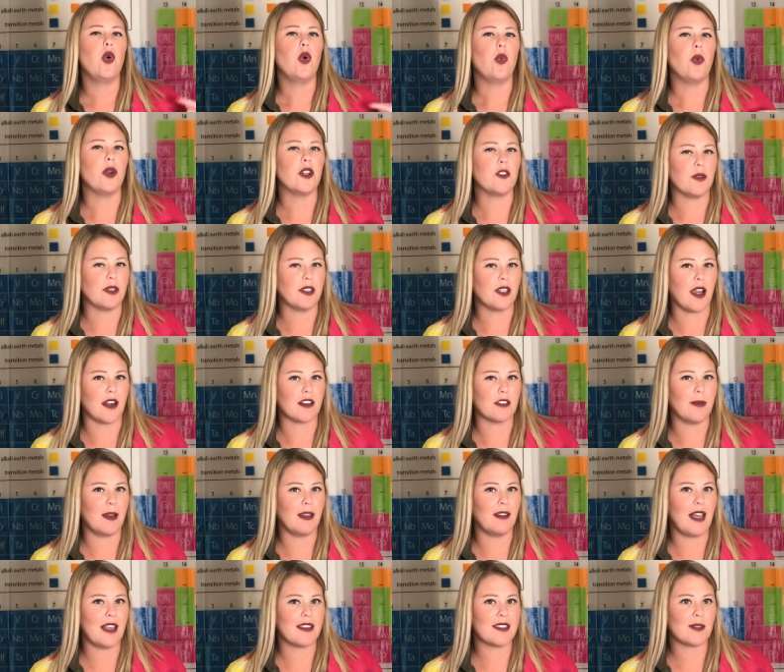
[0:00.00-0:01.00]
which we talked
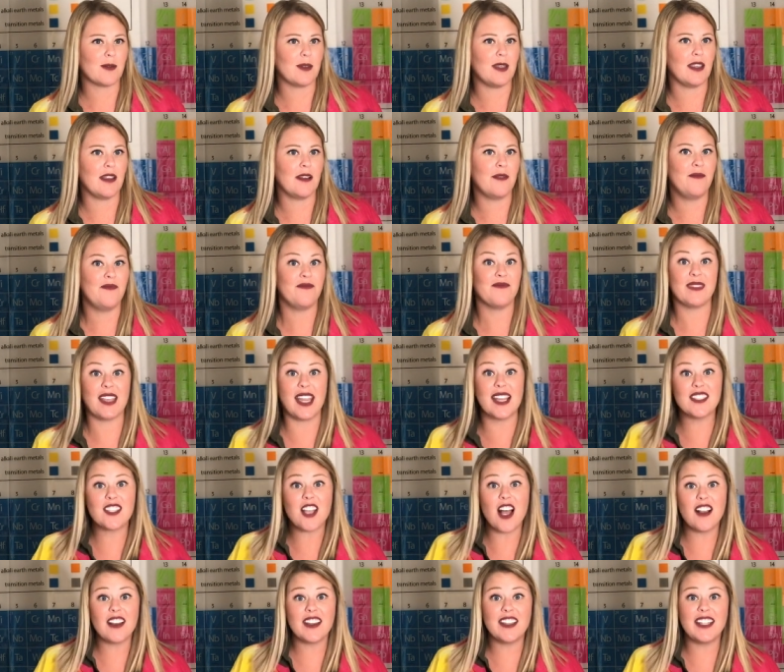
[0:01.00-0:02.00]
about last week. It's
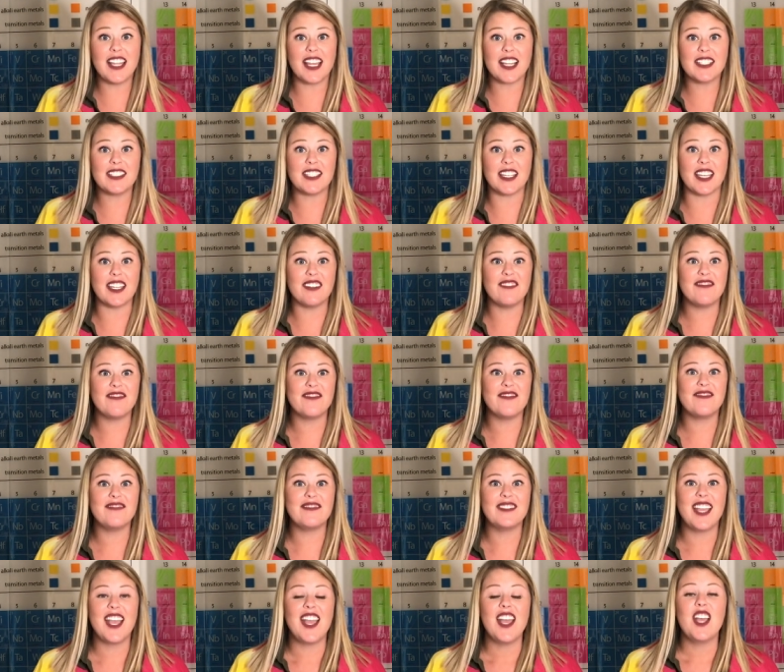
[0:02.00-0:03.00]
all connected.
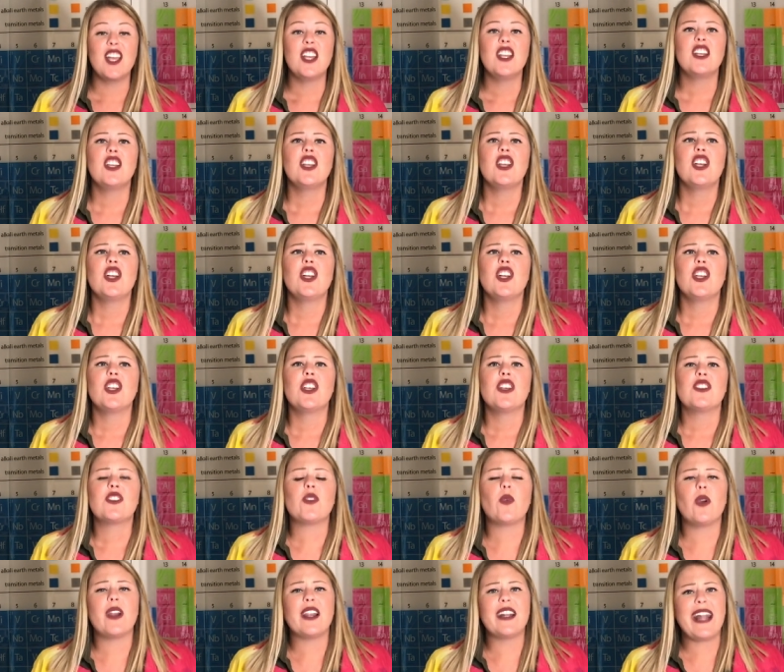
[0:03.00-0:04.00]

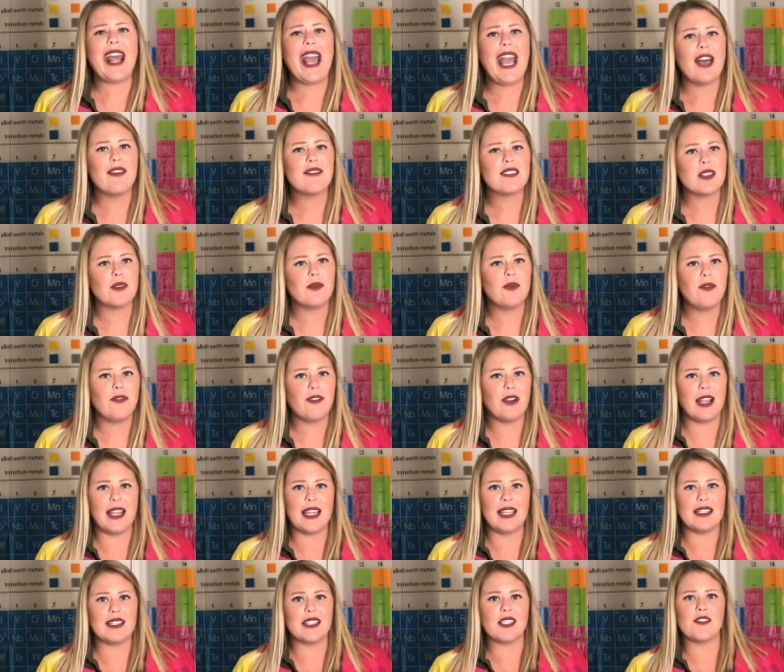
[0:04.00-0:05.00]
So we're gonna have some
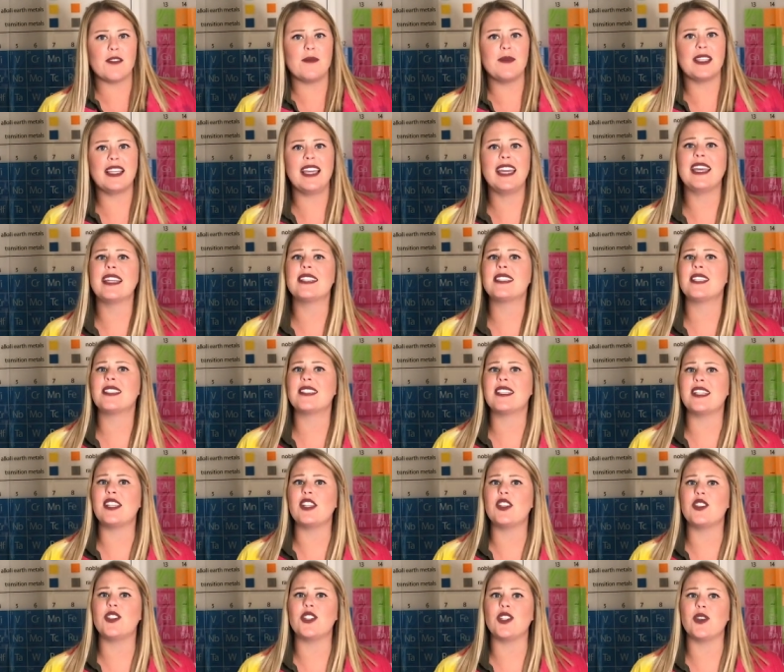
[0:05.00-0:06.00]
friends from the Kansas
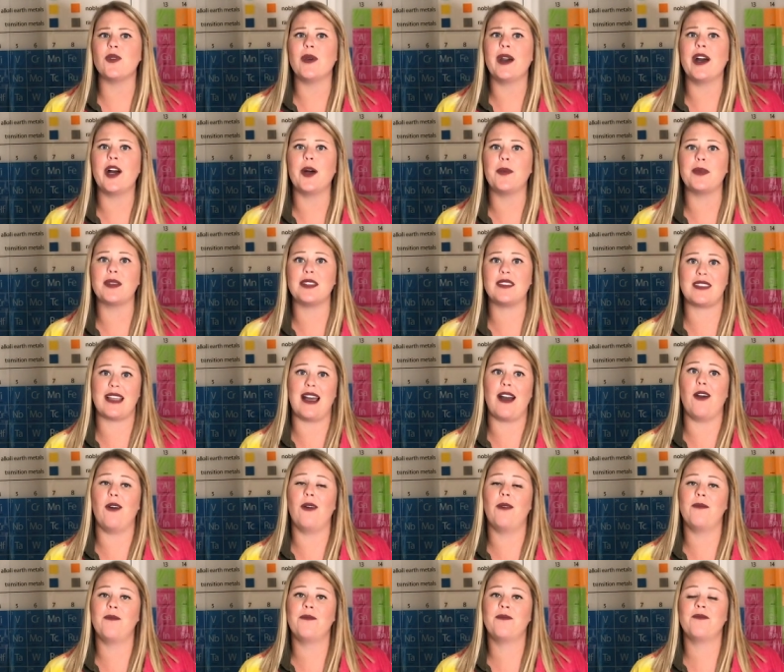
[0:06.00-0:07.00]
City Zoo help us
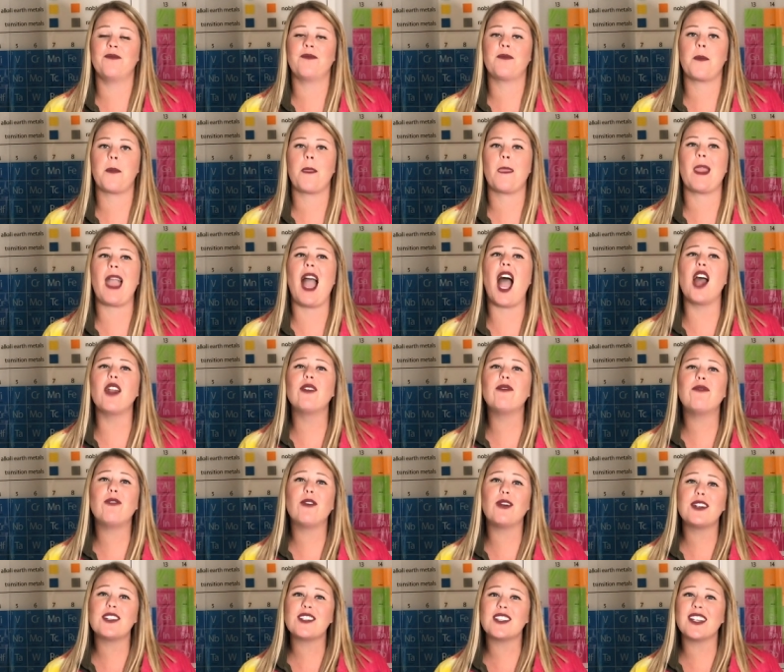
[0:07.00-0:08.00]
out.
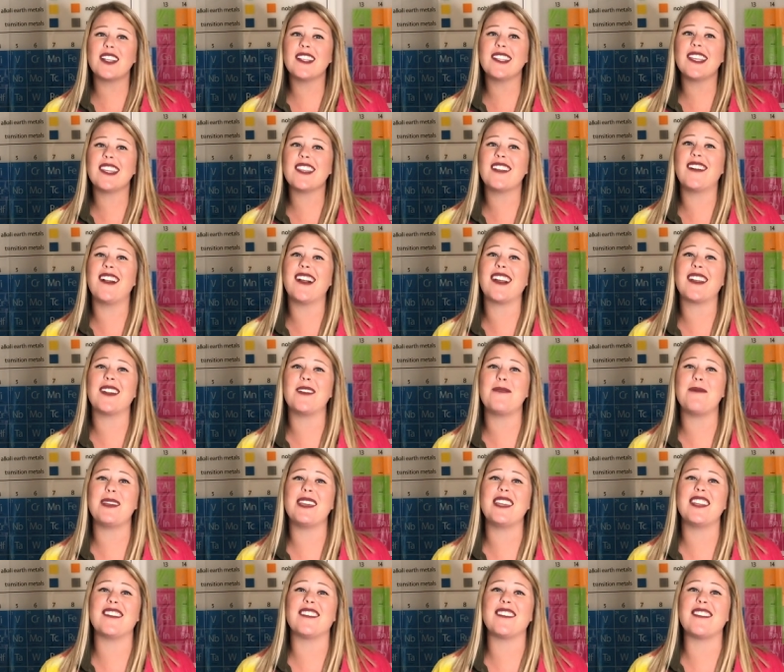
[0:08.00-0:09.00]
Unfortunately, they're not gonna
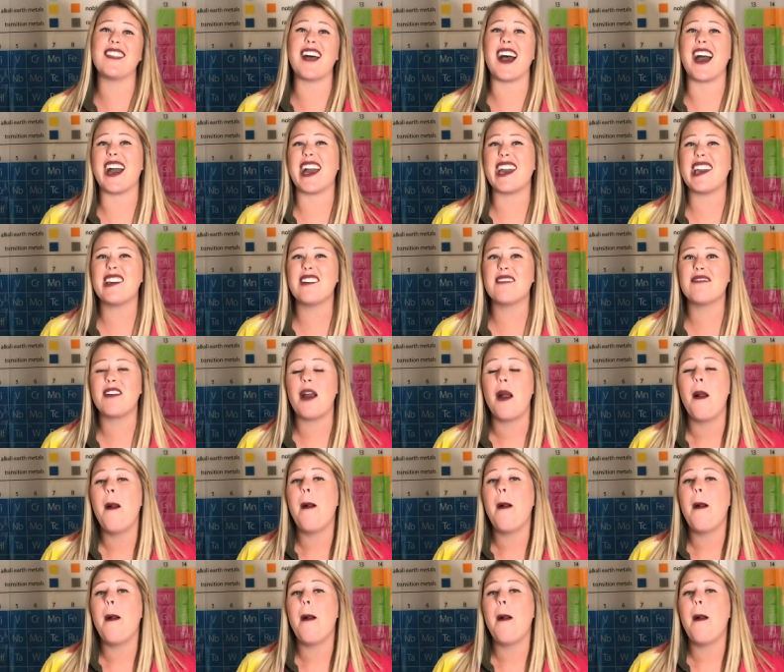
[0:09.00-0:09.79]
be here live,